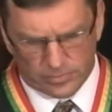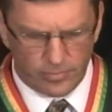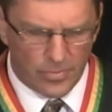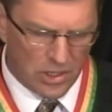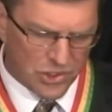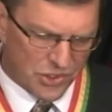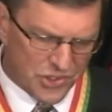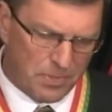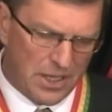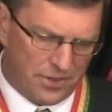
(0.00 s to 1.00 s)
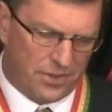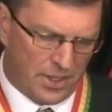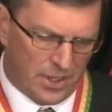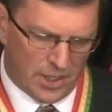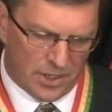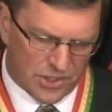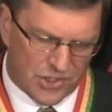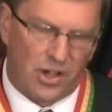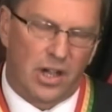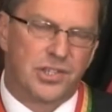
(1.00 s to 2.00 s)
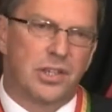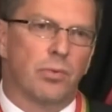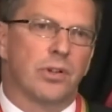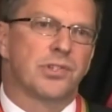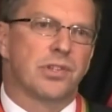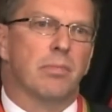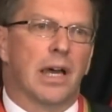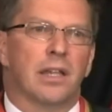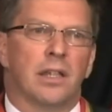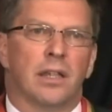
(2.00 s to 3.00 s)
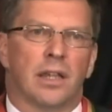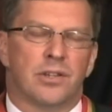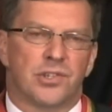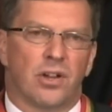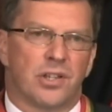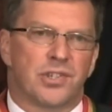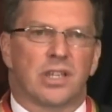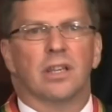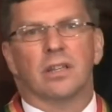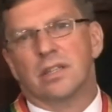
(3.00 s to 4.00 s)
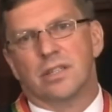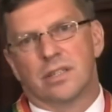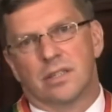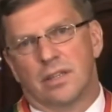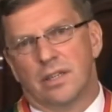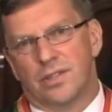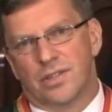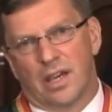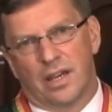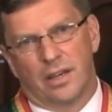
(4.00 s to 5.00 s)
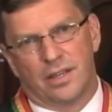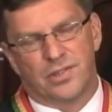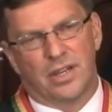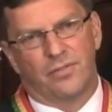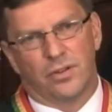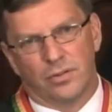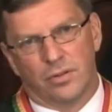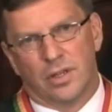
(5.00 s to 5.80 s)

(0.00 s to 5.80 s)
So Smith decides he wants the money and decides to kill his nephew.